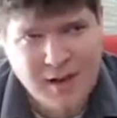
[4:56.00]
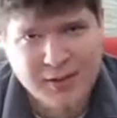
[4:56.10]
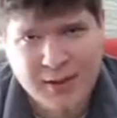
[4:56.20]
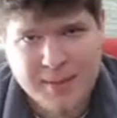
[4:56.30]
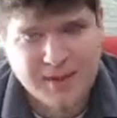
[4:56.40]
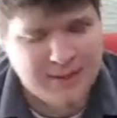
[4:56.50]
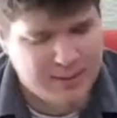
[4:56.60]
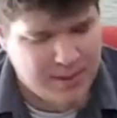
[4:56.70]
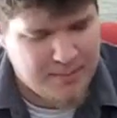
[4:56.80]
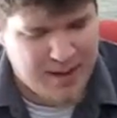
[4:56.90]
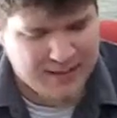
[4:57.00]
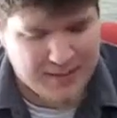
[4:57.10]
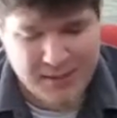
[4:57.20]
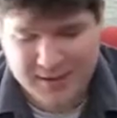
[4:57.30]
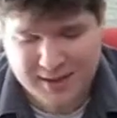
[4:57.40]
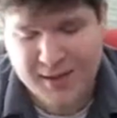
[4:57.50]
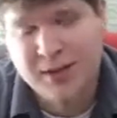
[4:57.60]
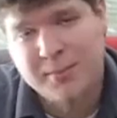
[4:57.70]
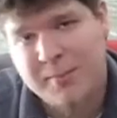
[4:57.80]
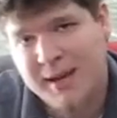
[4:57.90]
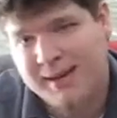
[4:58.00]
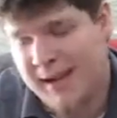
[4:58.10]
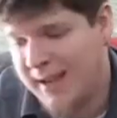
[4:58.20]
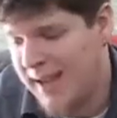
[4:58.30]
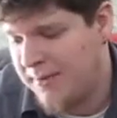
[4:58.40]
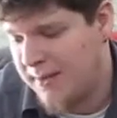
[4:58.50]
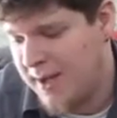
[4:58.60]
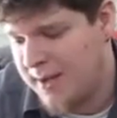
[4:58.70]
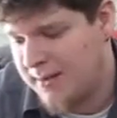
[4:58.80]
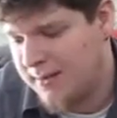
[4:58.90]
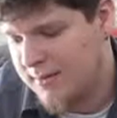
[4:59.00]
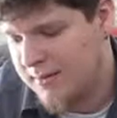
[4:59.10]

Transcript: also I'm just a little bit biased. I'm not the biggest AK fan,